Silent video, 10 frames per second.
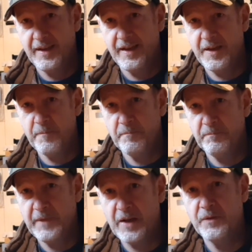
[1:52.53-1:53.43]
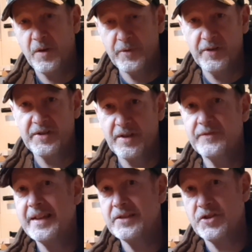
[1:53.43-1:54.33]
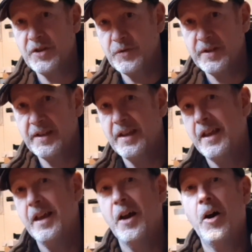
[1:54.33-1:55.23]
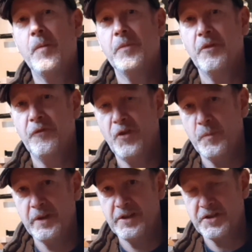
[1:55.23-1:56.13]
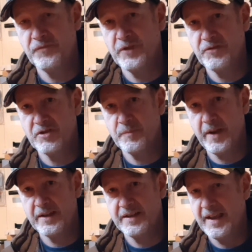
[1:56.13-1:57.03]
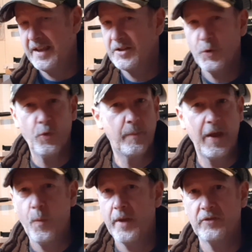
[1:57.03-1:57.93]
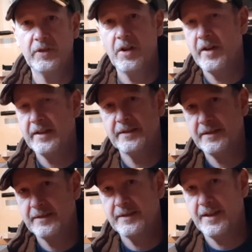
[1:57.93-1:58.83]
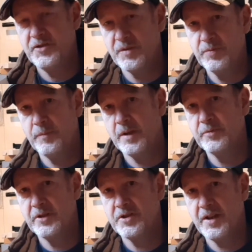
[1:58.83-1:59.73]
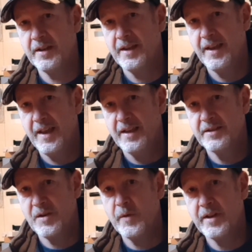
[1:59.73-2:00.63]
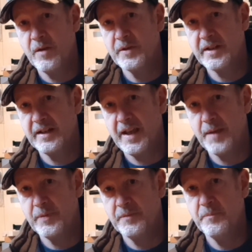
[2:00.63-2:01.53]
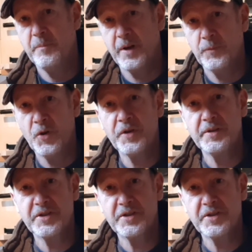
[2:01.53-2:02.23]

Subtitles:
Now, I'll be honest, I've done the shooting. I'm filming this in retrospect. It's all about weather and light, you can probably appreciate. So I know what's going to happen, but I'm not going to